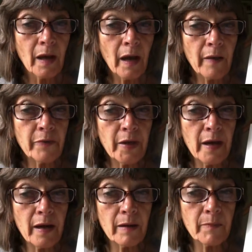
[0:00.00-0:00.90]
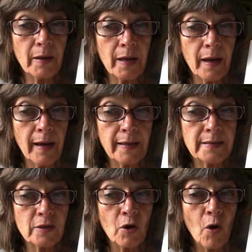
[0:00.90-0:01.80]
And then I might
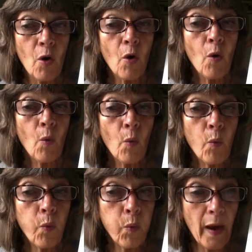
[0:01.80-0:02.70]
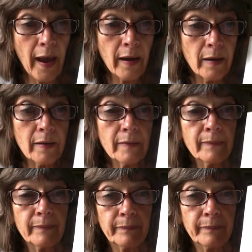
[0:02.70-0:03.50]
ask, when,